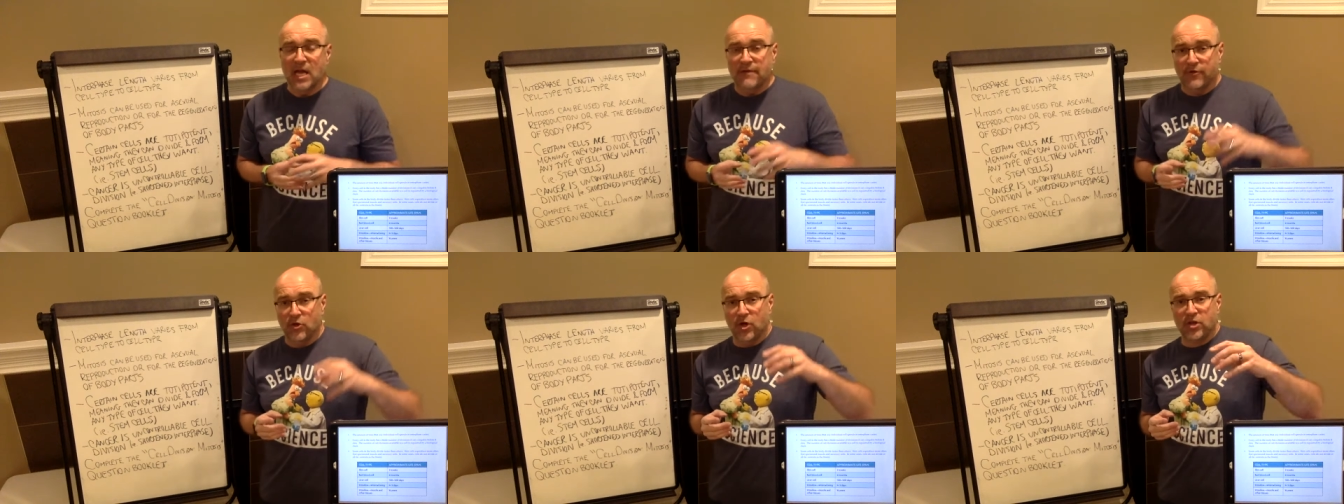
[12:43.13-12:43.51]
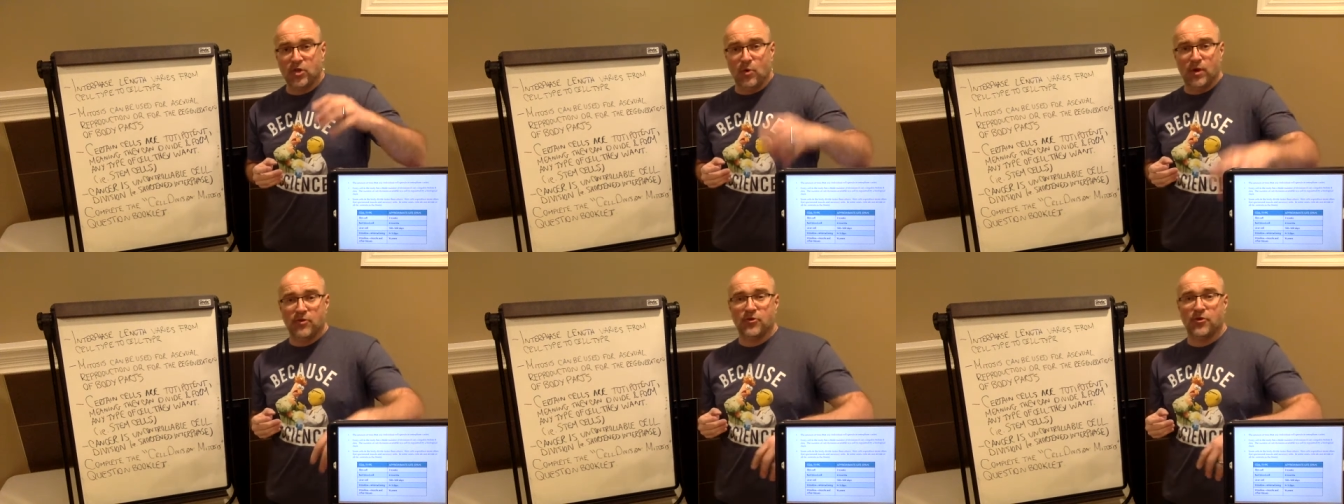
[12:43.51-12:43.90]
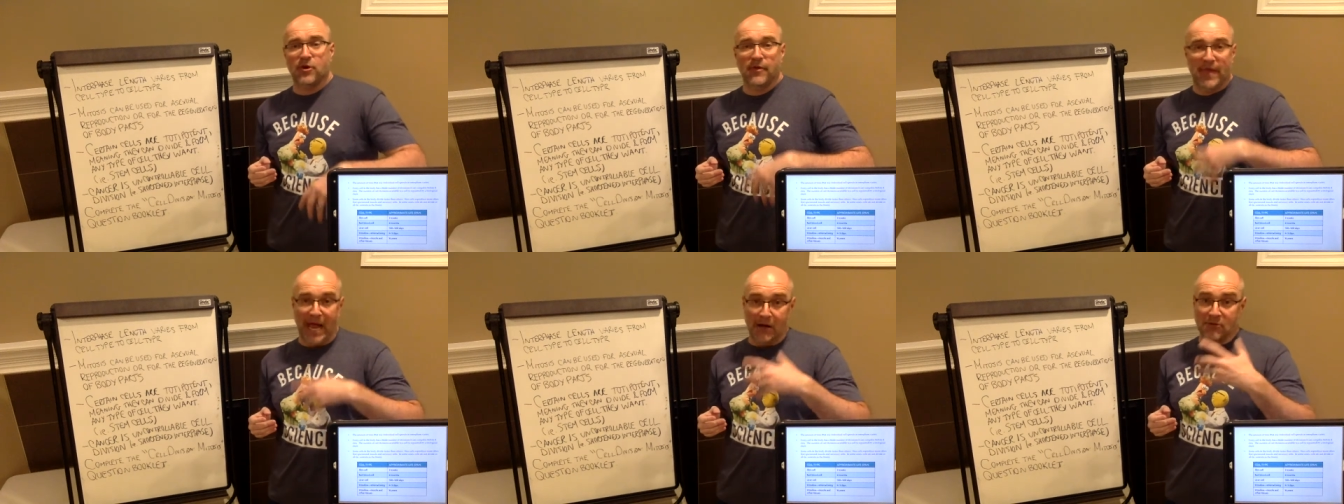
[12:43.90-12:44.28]
If you look at the ones that
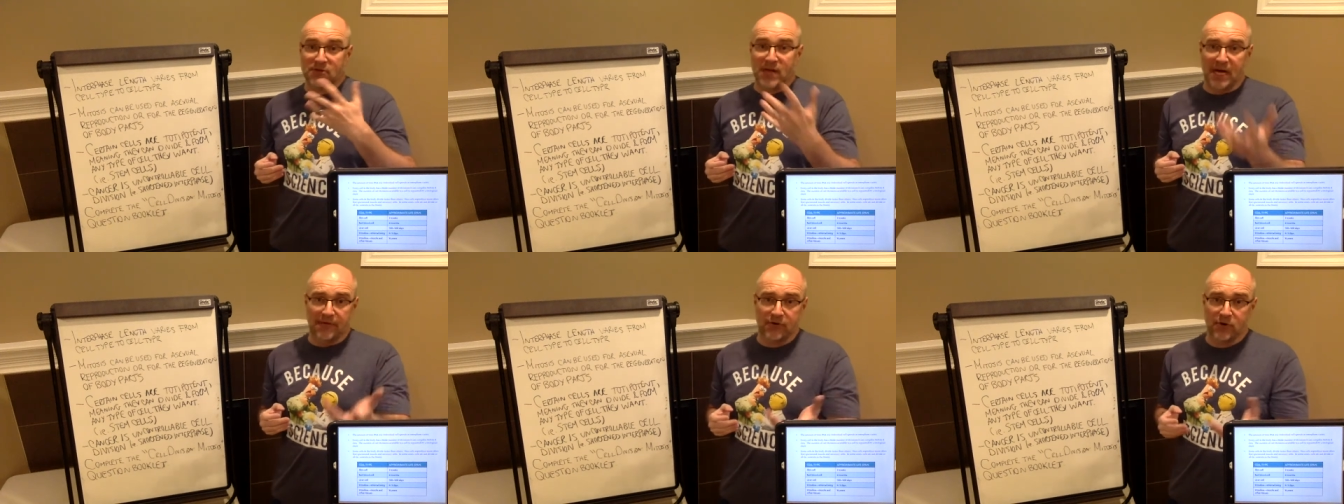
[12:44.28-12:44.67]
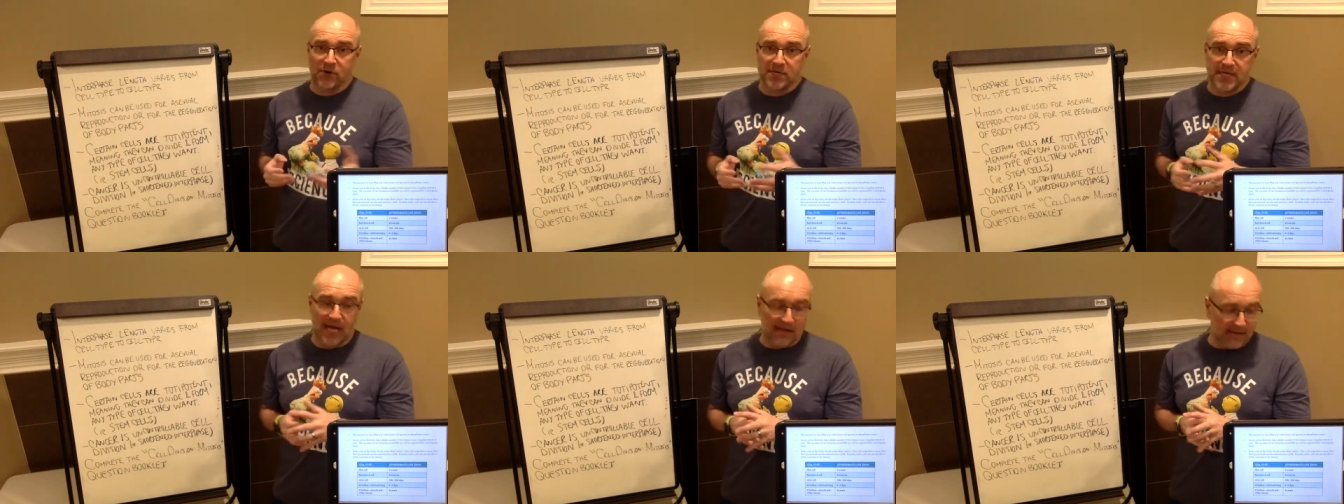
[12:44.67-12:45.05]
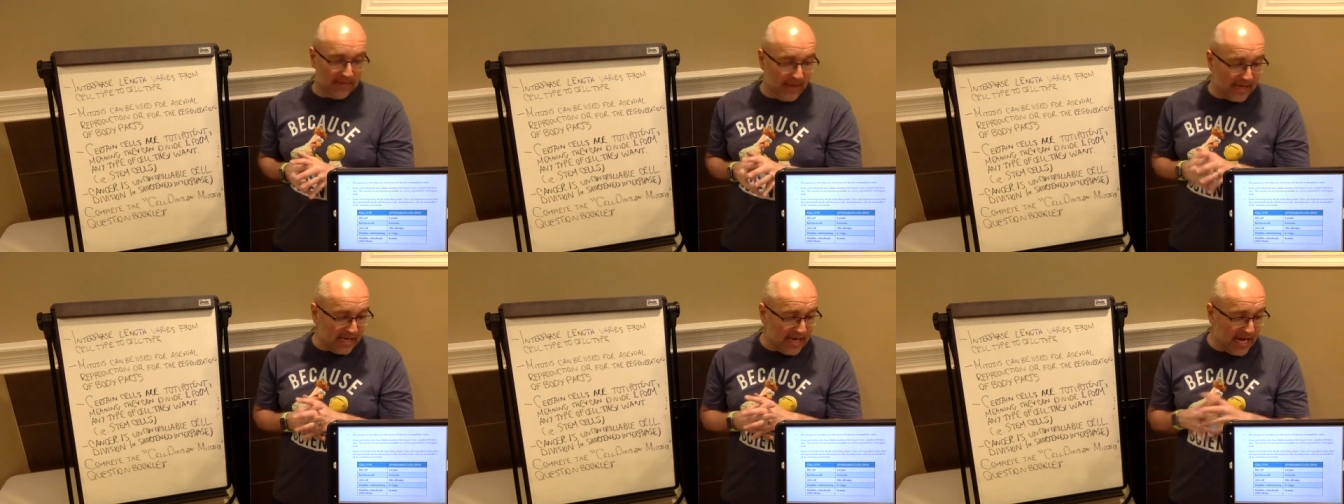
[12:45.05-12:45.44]
are on the outside of your
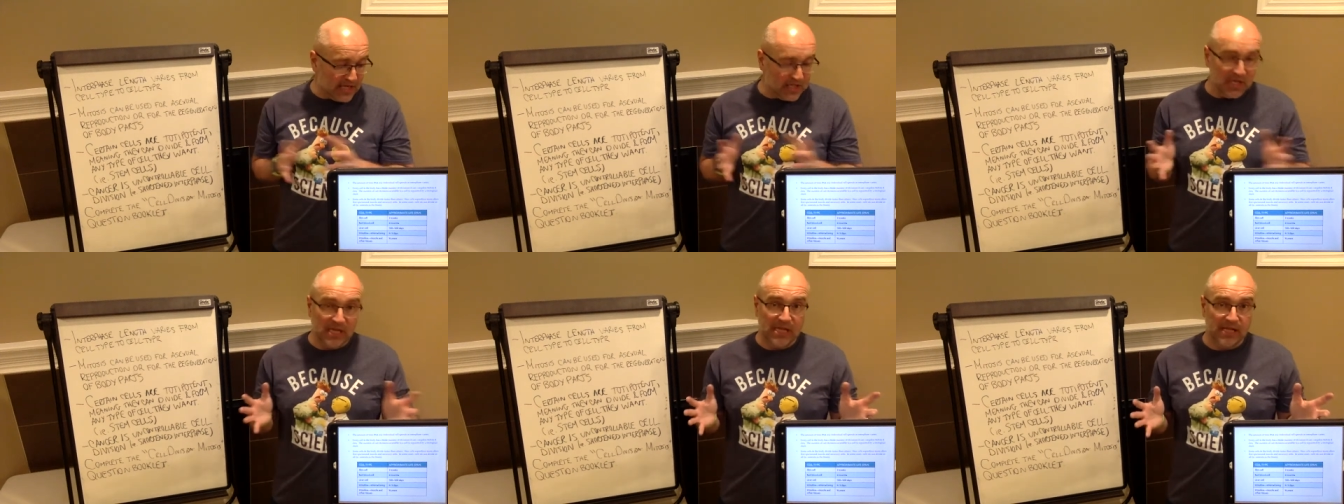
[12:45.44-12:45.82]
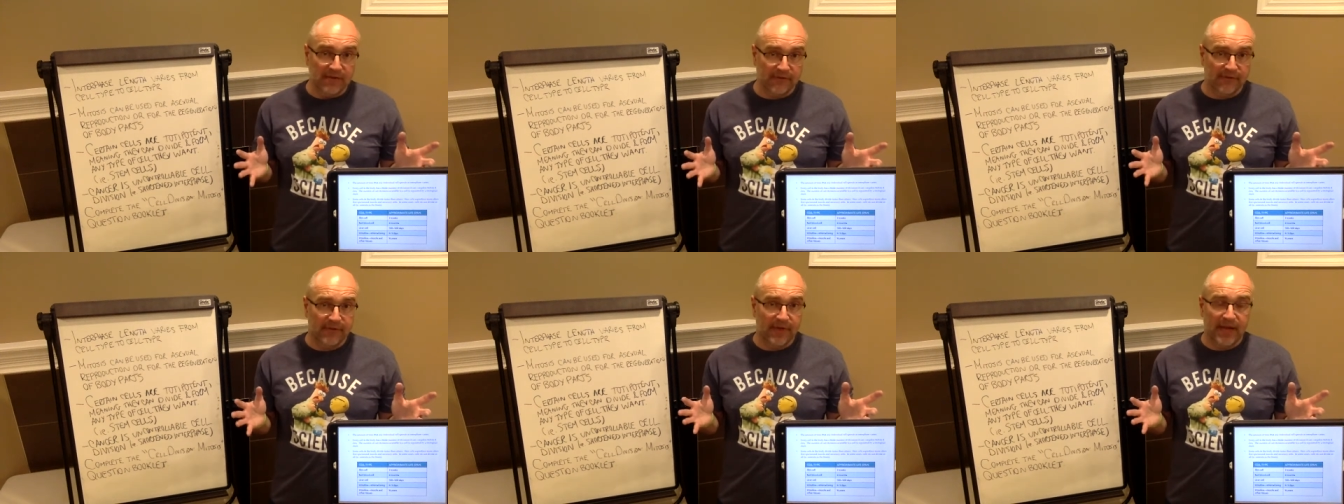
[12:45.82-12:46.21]
intestine, they can actually live.